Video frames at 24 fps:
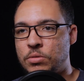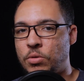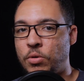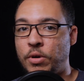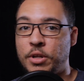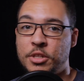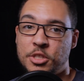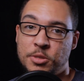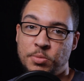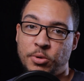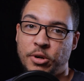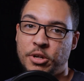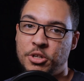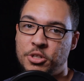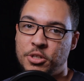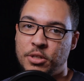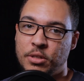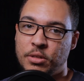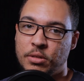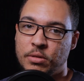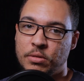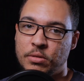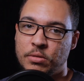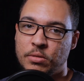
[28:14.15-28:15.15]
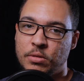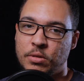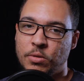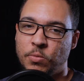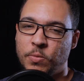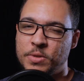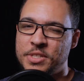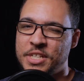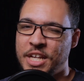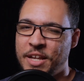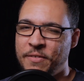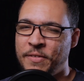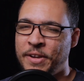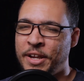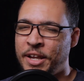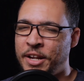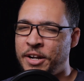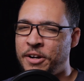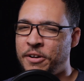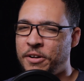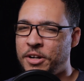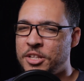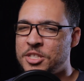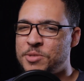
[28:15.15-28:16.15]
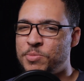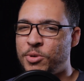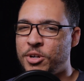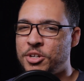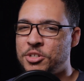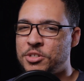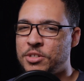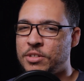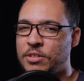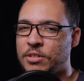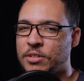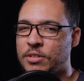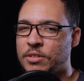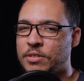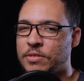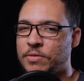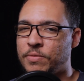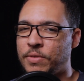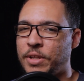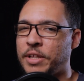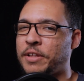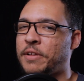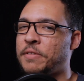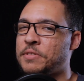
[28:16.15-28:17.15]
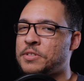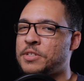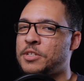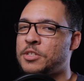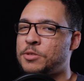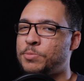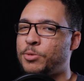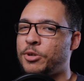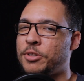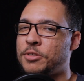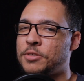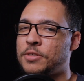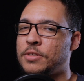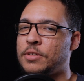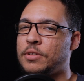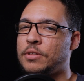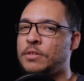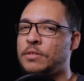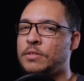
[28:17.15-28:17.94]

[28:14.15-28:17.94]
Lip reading: or inspiration. Was Aviator an inspiration? I feel like that was an inspiration.